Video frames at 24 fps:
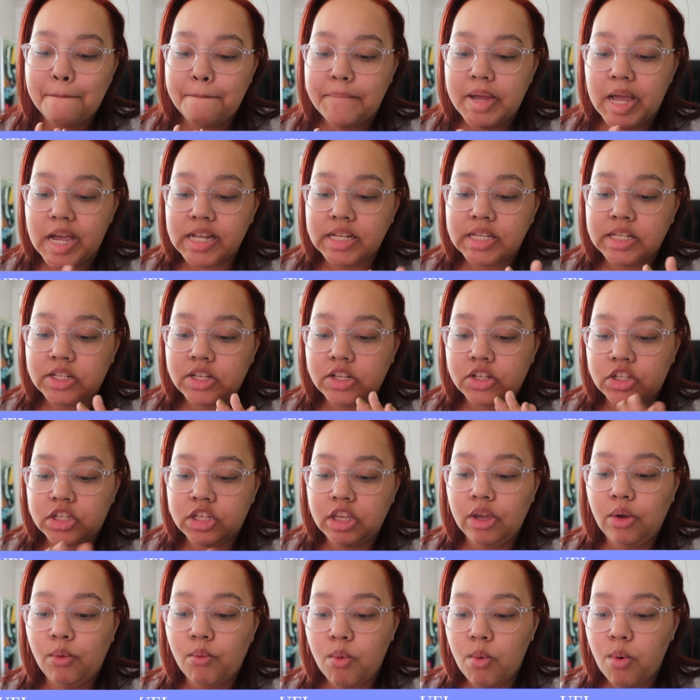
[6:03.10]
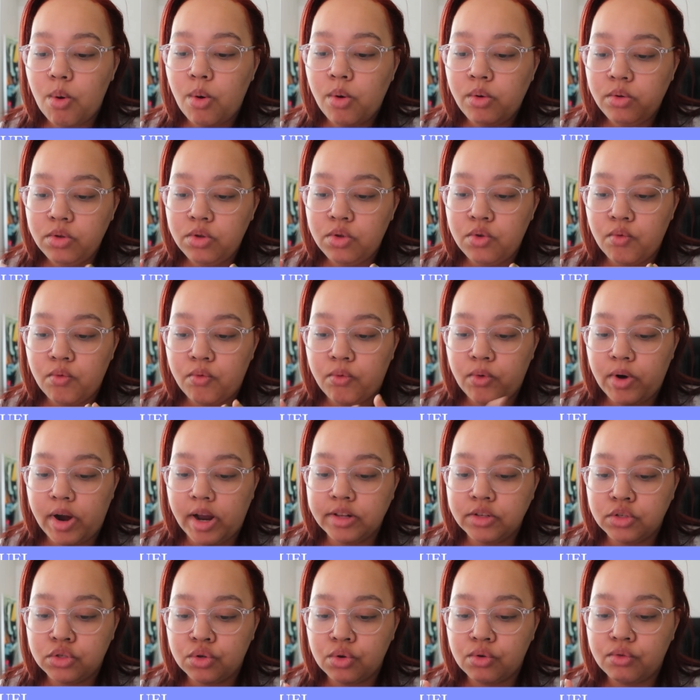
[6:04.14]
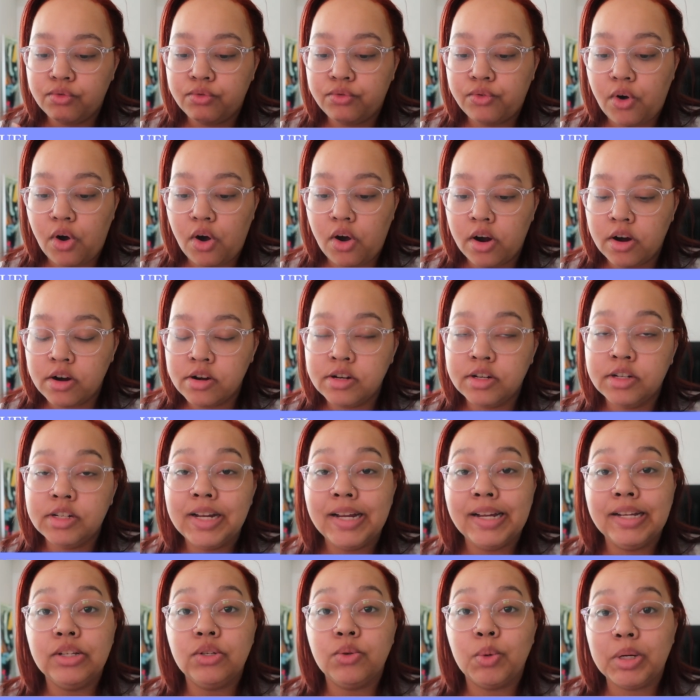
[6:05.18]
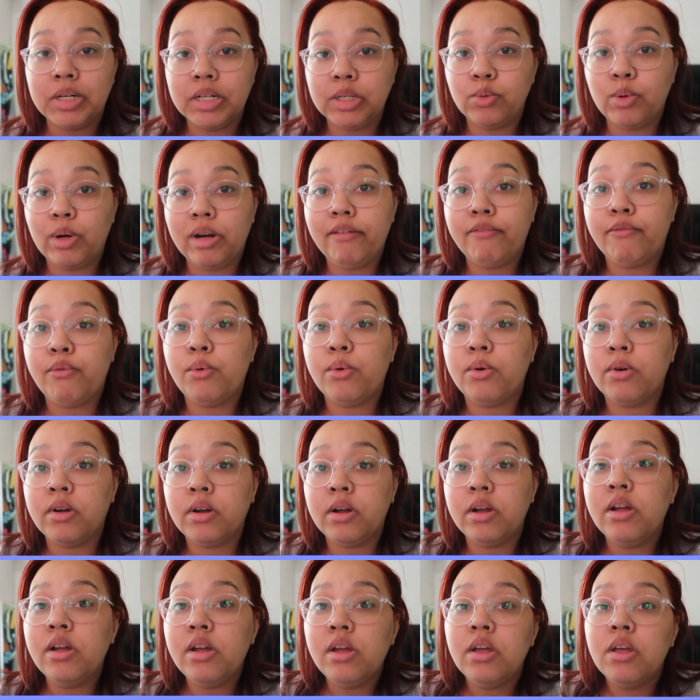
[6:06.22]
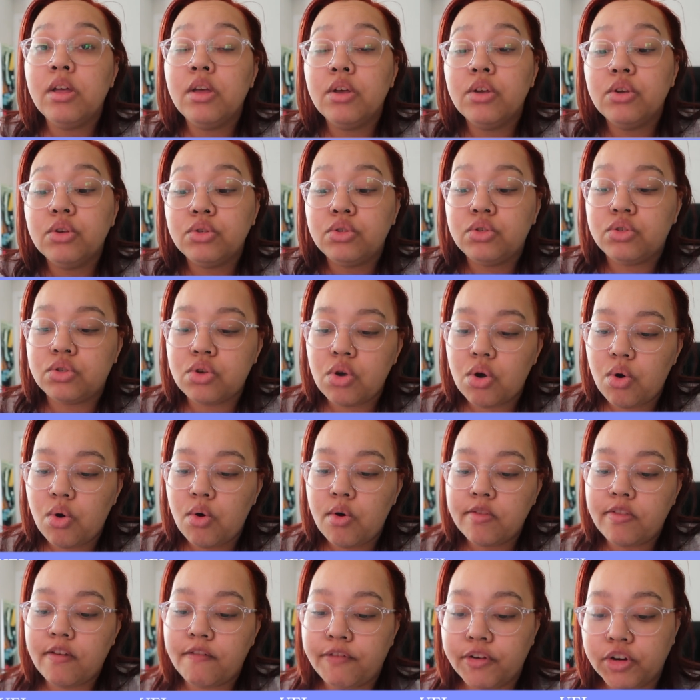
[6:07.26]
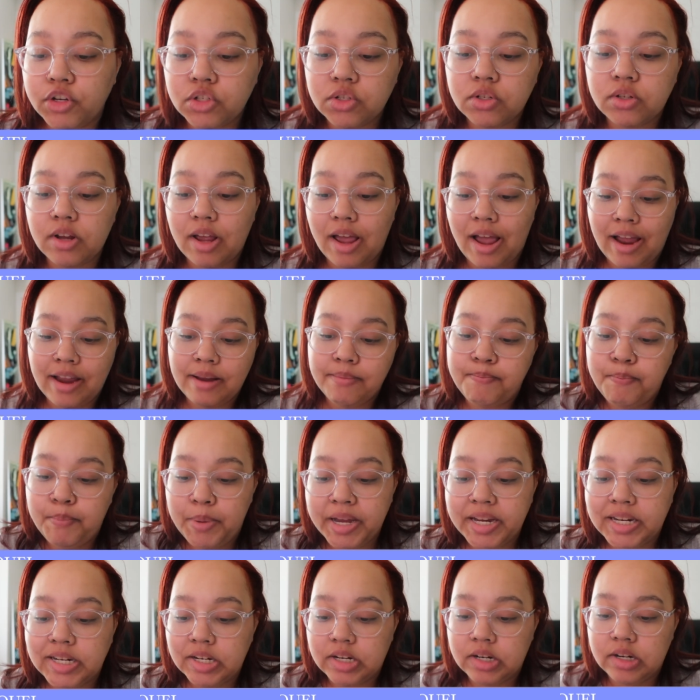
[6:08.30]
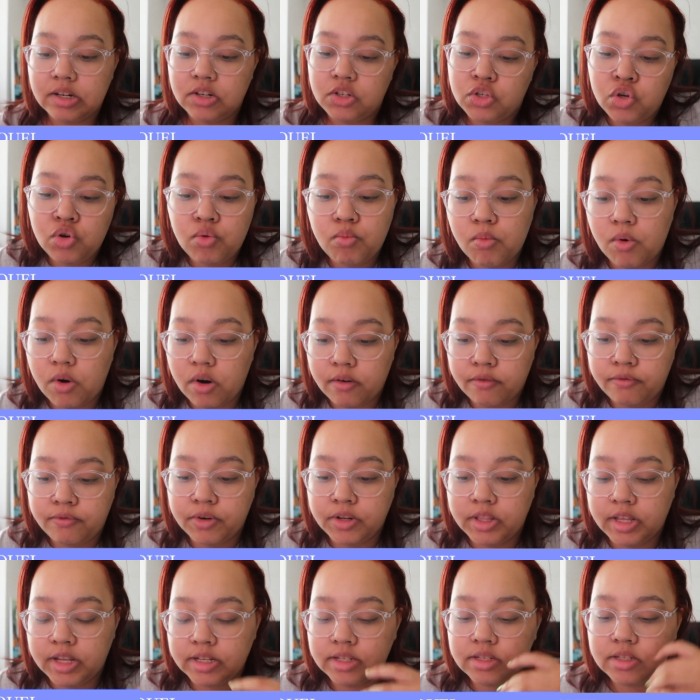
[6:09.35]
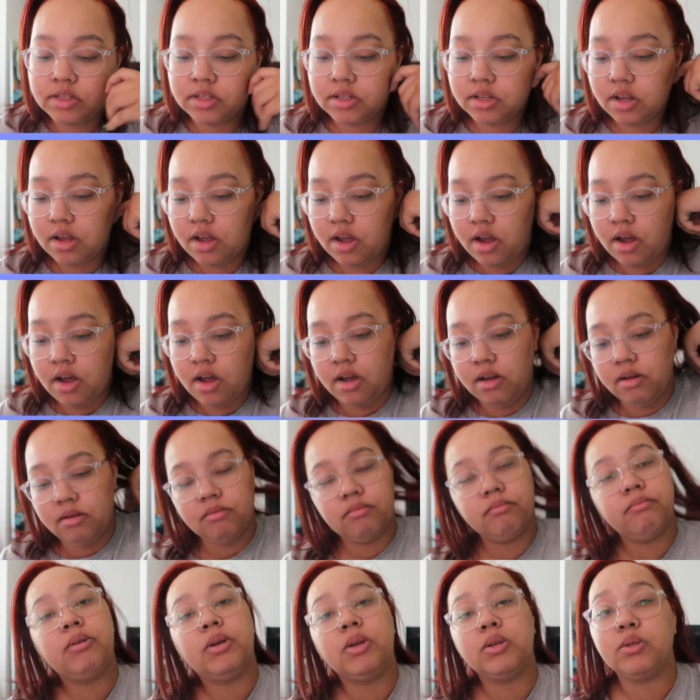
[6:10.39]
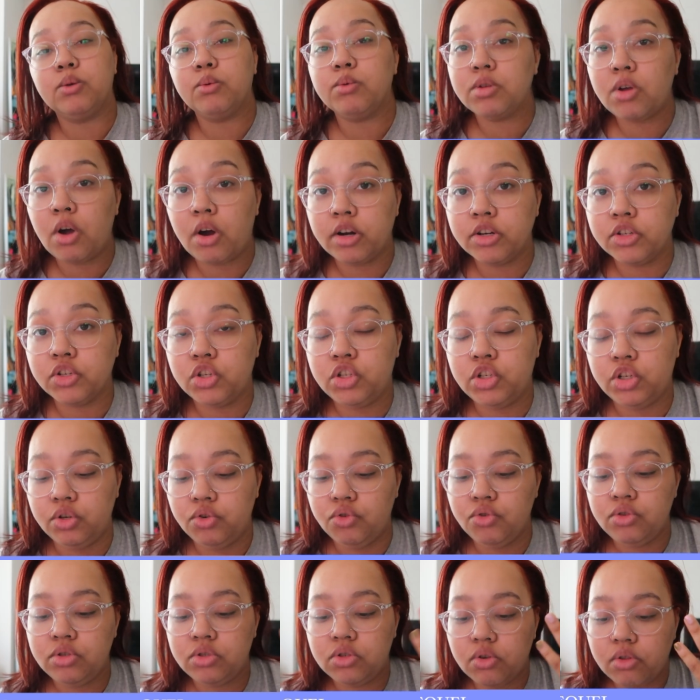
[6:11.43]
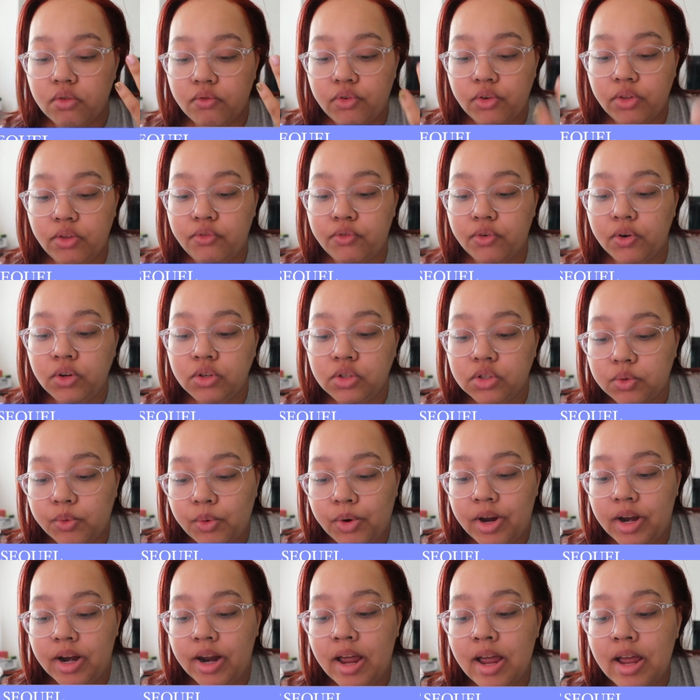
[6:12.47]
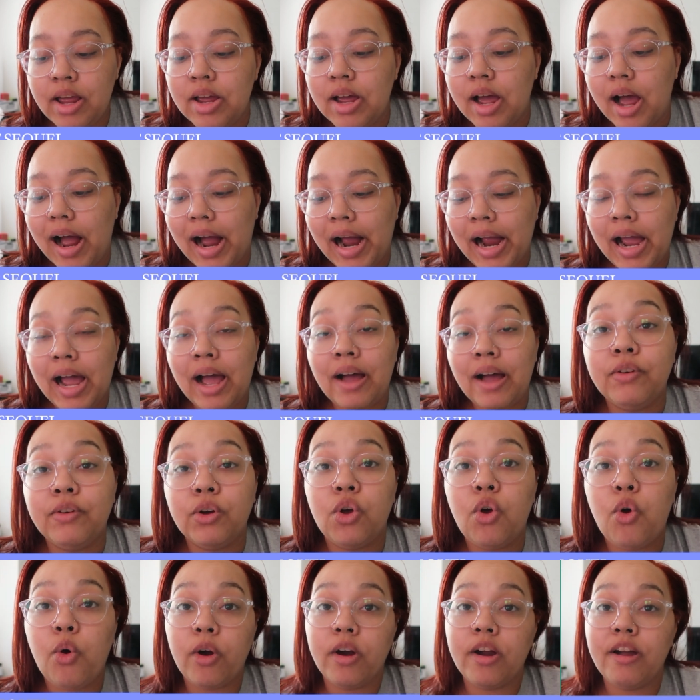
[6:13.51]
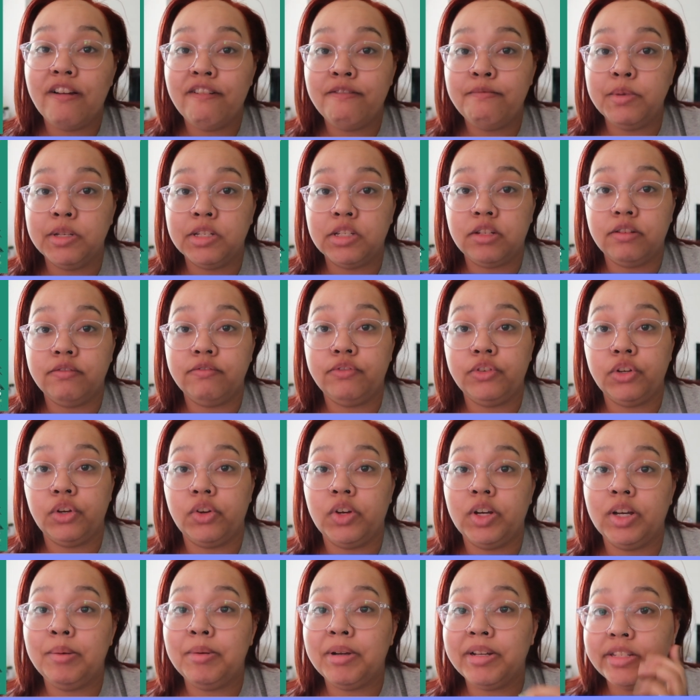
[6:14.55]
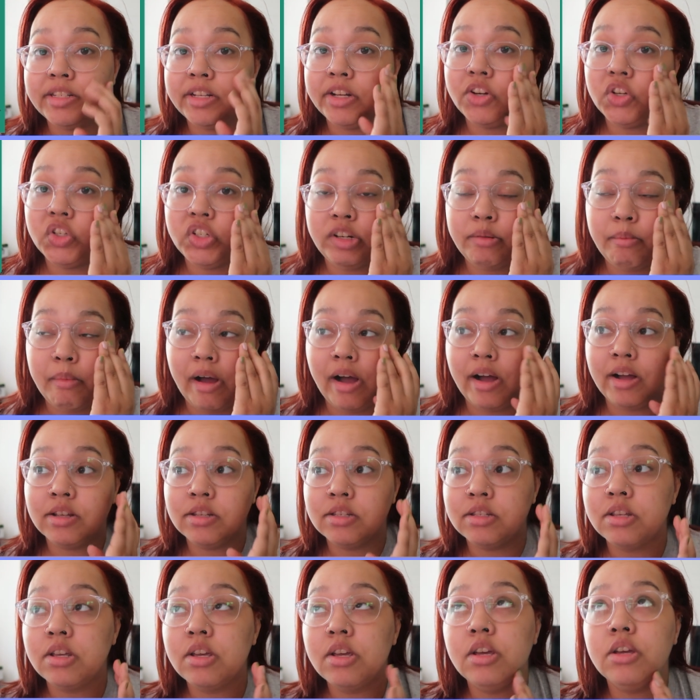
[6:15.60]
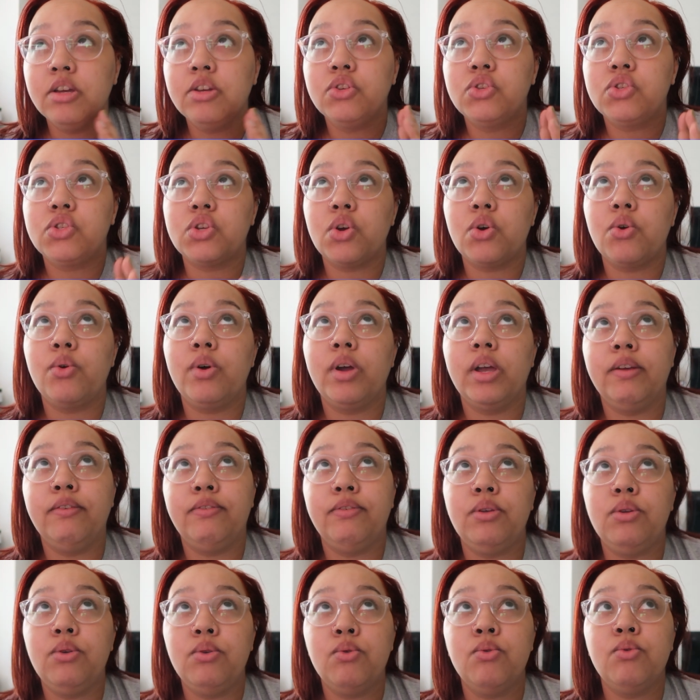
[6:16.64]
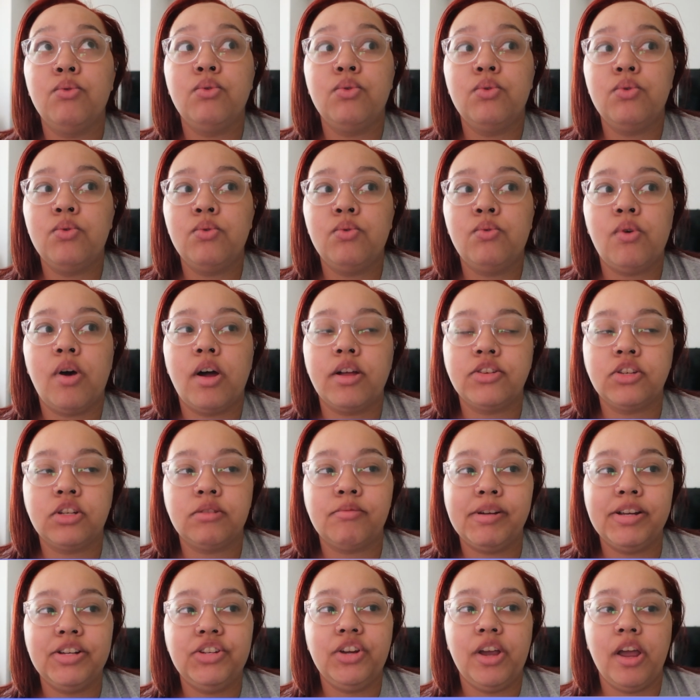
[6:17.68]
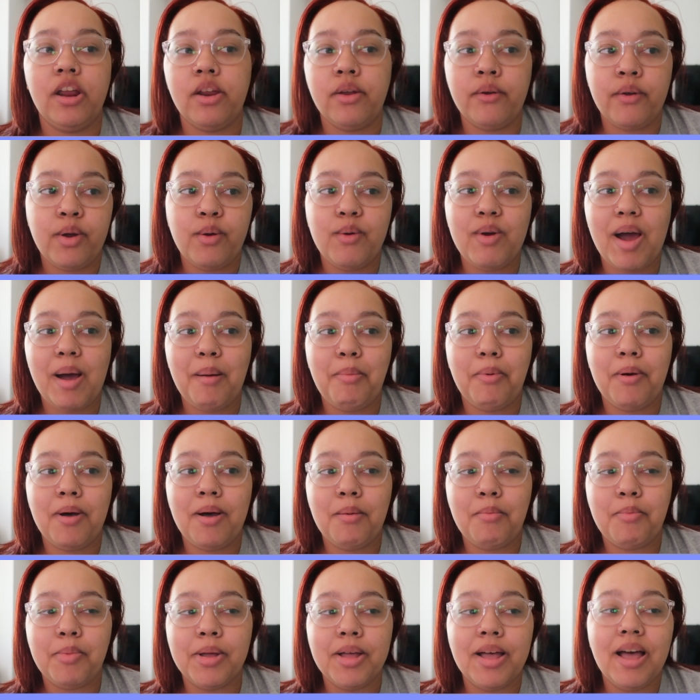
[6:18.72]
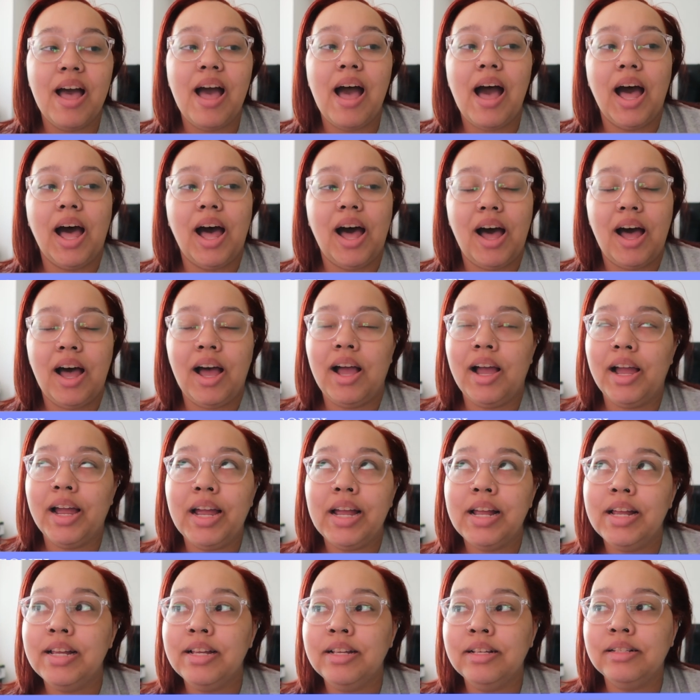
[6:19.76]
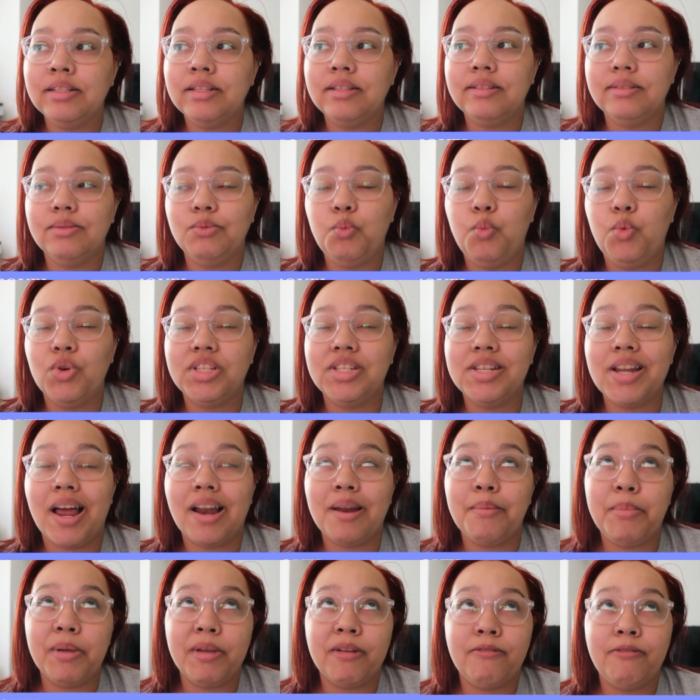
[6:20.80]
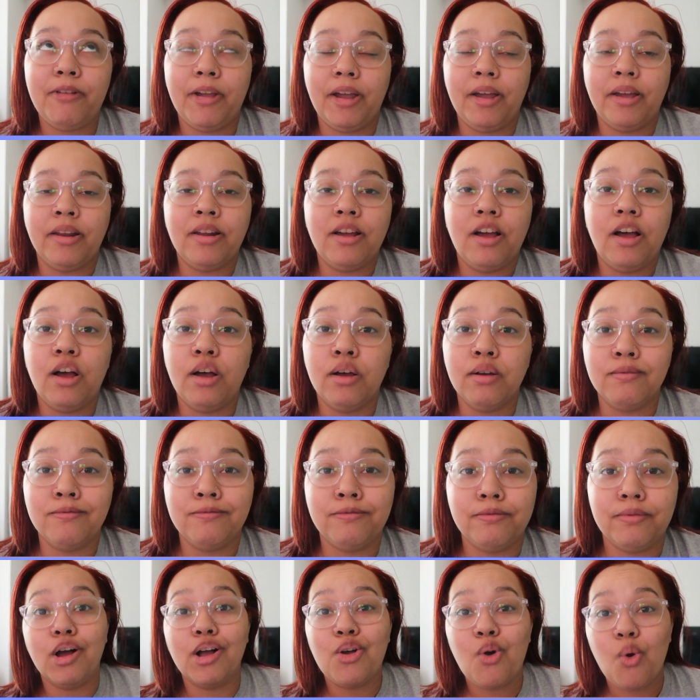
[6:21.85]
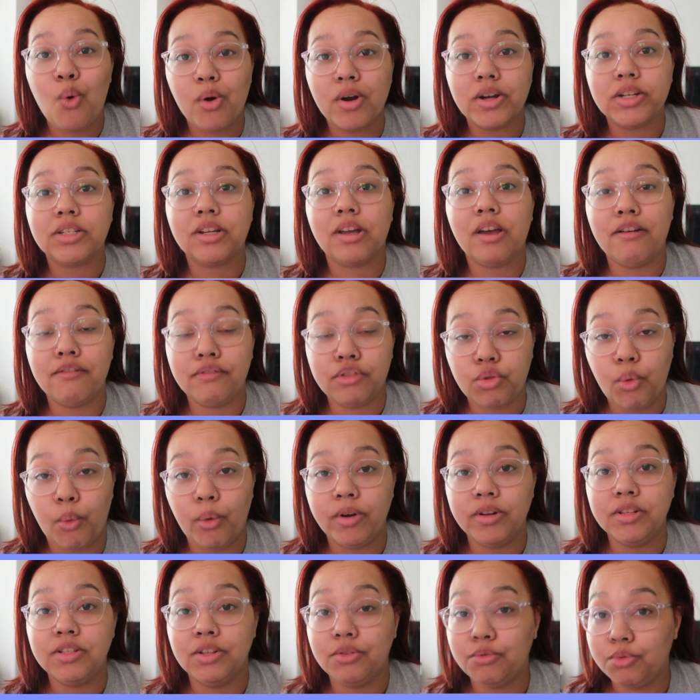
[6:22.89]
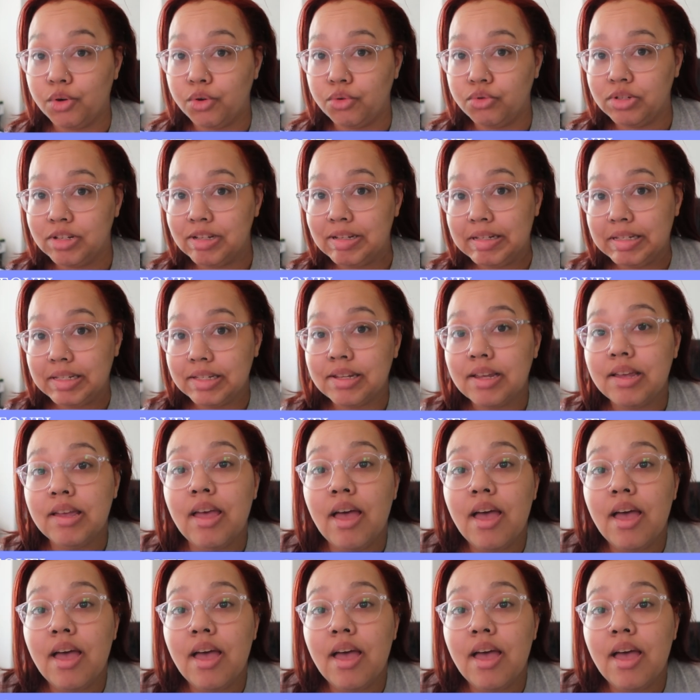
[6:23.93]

best sequel you've read so far in 2024. So the first, I picked two more for this um, because it was hard to choose. So for the first one, I A Court of Mist and Fury by Sarah J. Maas. So if you watched my January wrap-up, I was not a big fan of A Court of Thorns and Roses.